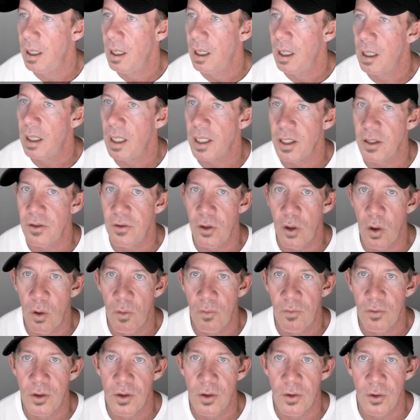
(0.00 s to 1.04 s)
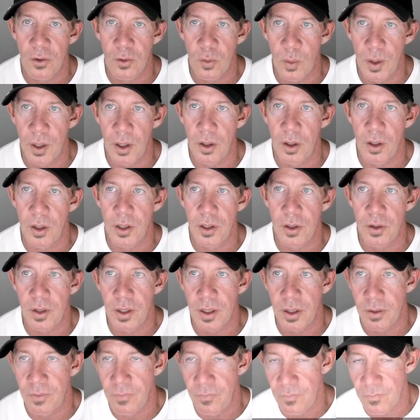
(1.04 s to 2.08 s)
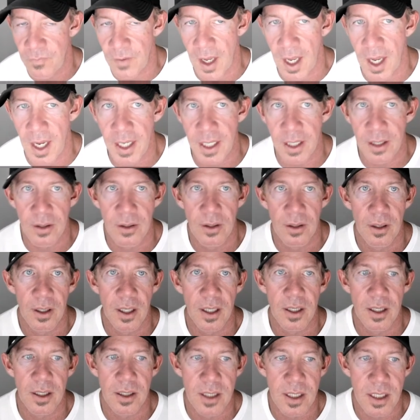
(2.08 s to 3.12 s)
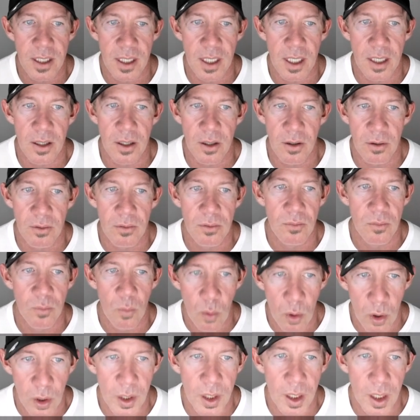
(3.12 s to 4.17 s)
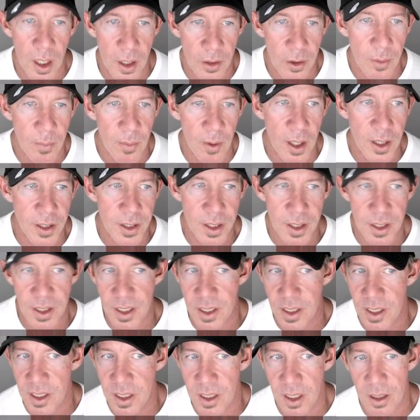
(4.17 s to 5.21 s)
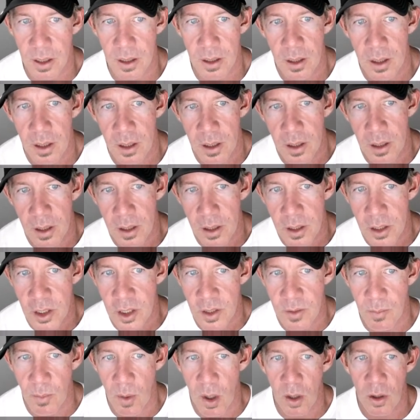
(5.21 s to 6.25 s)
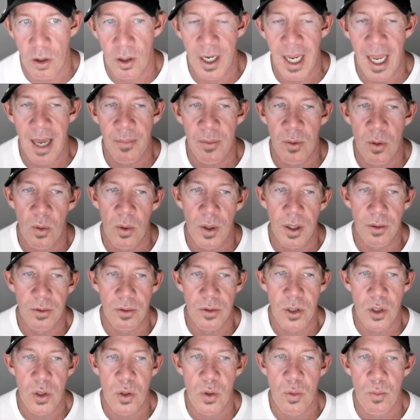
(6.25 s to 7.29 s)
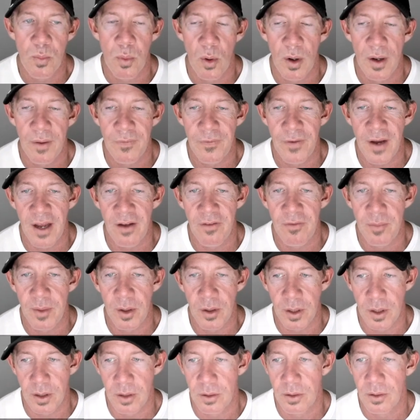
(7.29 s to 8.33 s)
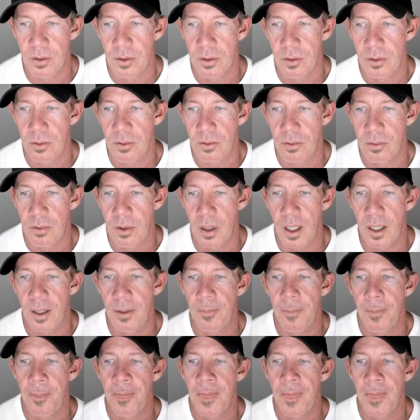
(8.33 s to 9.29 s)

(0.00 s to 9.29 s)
Like you go over to their Twitter and you can find and see that they're working on the project. This is a smaller cap coin, 2.5 million, right?